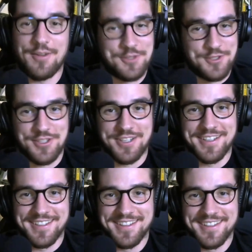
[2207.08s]
For sure.
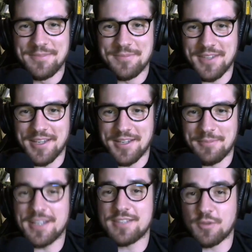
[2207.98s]
Yeah,
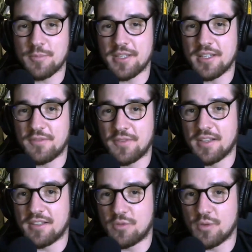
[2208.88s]
but it's forbidden in
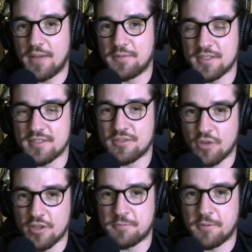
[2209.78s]
Finland to have the
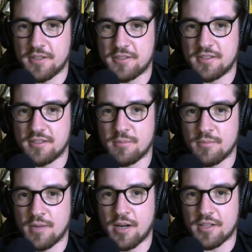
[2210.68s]
strong spirits in the
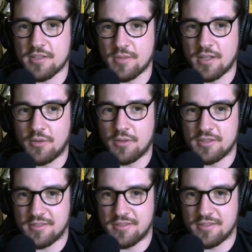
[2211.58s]
markets, right? Only.